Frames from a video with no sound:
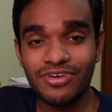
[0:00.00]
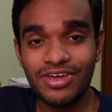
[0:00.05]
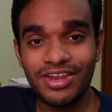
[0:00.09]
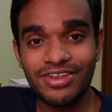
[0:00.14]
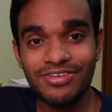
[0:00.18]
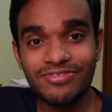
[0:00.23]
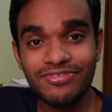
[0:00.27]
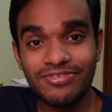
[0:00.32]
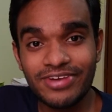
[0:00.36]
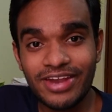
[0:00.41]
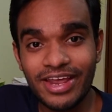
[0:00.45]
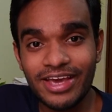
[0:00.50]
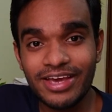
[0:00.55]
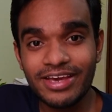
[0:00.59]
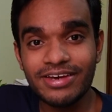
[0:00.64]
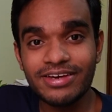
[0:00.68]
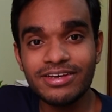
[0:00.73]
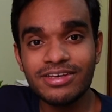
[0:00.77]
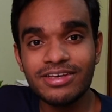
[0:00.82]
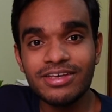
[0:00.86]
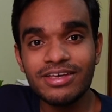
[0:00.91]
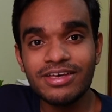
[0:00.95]
very
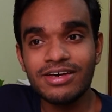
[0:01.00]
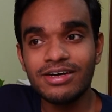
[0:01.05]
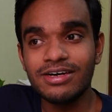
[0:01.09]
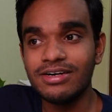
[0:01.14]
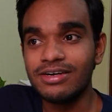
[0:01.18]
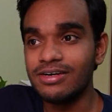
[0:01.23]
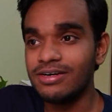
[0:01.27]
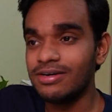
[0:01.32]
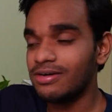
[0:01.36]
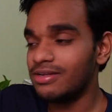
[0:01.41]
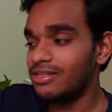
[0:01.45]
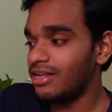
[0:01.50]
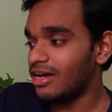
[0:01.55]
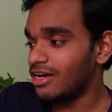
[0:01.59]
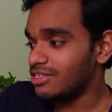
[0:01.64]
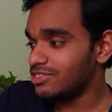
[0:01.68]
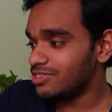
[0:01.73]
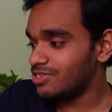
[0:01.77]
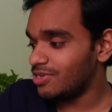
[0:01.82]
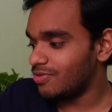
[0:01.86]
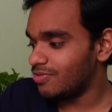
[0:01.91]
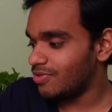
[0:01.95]
frank,
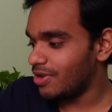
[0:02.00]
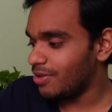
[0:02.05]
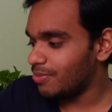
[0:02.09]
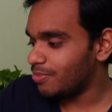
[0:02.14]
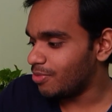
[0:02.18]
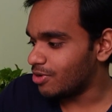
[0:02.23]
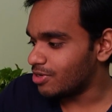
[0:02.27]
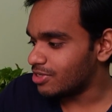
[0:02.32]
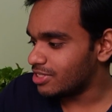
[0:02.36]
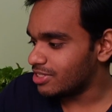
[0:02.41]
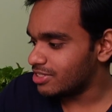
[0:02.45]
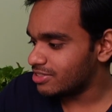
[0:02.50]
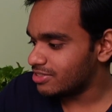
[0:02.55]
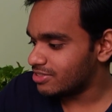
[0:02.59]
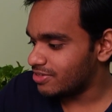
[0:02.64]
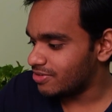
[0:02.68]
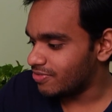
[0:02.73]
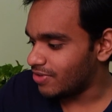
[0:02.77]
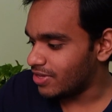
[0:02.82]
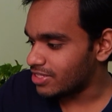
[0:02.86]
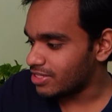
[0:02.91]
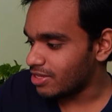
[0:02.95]
last time I bought this
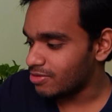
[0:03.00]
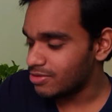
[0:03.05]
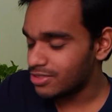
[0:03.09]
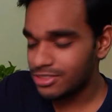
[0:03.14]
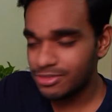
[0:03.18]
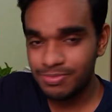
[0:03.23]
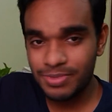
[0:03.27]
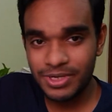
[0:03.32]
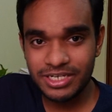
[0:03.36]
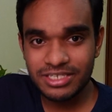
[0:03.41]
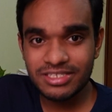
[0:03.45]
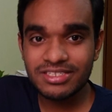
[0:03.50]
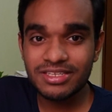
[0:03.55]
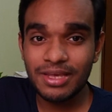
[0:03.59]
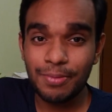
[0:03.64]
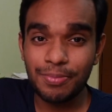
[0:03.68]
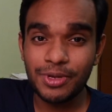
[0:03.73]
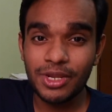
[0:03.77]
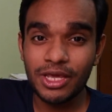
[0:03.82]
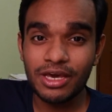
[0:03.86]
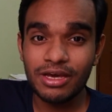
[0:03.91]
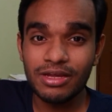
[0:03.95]
device, I was a bit
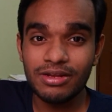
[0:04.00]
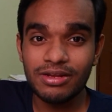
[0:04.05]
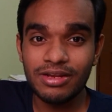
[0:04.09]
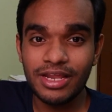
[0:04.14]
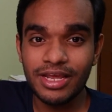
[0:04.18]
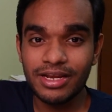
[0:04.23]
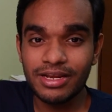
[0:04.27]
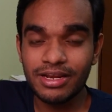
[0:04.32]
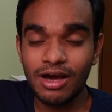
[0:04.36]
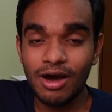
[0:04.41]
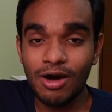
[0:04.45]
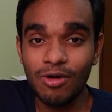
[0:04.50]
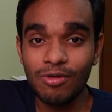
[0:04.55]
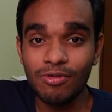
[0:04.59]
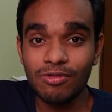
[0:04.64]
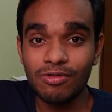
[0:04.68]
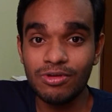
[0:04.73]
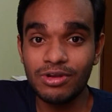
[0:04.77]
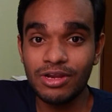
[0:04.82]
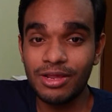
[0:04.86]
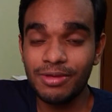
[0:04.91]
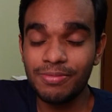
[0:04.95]
skeptical, like how
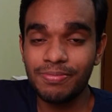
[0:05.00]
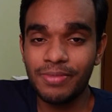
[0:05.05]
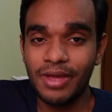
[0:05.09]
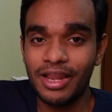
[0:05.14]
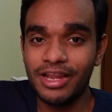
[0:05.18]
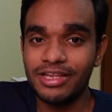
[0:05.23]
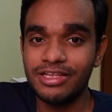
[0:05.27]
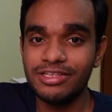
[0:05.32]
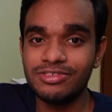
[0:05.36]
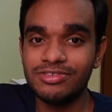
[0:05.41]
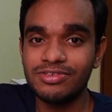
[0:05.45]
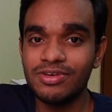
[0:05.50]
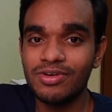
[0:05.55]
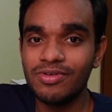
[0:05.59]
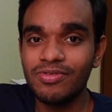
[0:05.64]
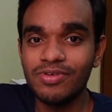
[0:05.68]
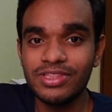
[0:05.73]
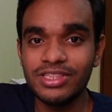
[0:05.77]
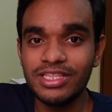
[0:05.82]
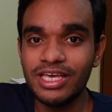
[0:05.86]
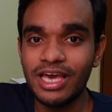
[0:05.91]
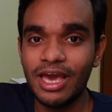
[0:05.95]
will I manage
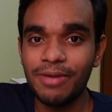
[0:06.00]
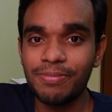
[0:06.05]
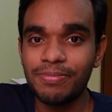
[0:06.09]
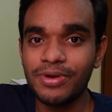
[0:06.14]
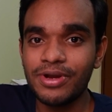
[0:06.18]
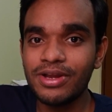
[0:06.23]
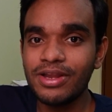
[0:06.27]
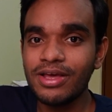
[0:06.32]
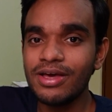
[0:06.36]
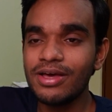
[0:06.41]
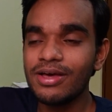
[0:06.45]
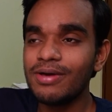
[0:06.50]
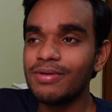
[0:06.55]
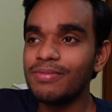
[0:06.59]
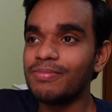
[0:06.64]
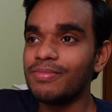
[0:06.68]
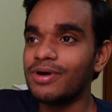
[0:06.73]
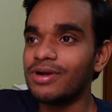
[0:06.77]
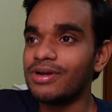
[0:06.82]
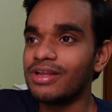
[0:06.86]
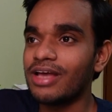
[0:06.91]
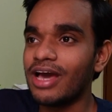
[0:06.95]
with the iPad,
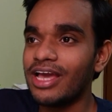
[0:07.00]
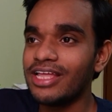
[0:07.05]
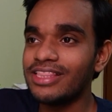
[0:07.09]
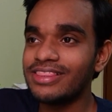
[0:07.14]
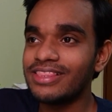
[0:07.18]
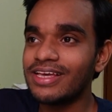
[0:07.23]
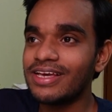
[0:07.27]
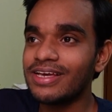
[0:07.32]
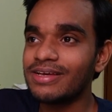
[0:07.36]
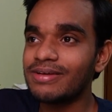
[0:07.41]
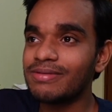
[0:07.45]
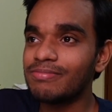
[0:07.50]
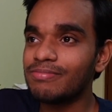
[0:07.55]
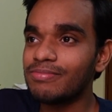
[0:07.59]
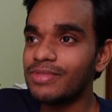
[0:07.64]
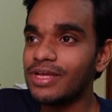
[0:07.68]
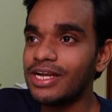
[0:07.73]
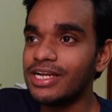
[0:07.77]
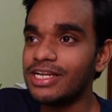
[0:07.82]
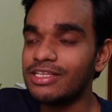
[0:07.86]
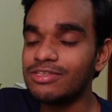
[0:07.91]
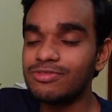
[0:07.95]
but I think
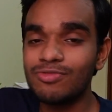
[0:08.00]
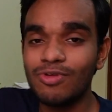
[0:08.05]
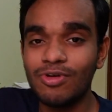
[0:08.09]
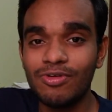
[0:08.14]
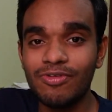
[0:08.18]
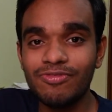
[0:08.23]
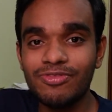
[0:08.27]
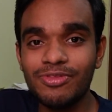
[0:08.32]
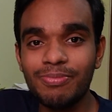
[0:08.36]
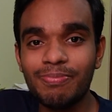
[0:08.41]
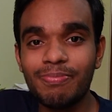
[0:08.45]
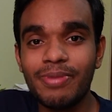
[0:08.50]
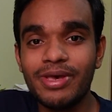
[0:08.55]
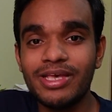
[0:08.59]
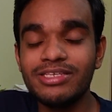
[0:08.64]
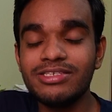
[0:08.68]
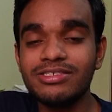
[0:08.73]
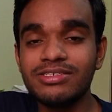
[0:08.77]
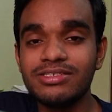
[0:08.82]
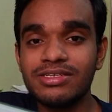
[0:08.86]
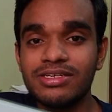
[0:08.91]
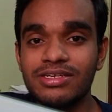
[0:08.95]
it is one of the
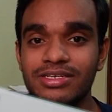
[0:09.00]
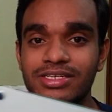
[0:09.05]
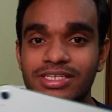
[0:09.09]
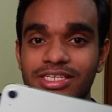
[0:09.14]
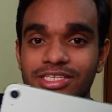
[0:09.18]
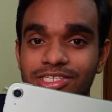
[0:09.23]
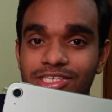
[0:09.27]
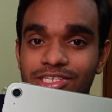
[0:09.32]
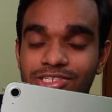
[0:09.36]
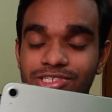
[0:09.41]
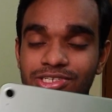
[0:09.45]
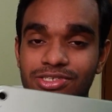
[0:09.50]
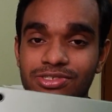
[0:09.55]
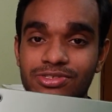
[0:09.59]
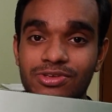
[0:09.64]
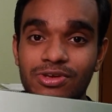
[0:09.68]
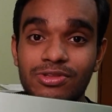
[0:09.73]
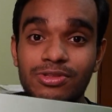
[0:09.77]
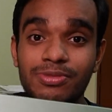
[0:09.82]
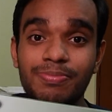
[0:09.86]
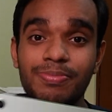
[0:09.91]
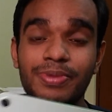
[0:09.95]
best
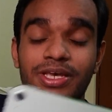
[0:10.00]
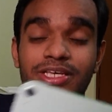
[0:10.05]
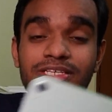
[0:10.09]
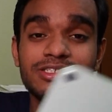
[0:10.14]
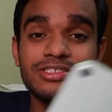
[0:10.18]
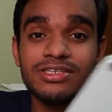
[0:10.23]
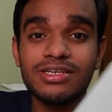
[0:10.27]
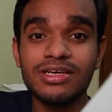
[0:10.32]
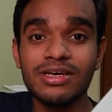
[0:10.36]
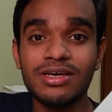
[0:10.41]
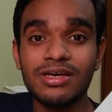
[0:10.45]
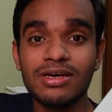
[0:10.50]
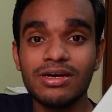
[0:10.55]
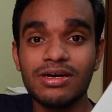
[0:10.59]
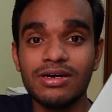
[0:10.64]
decisions or the best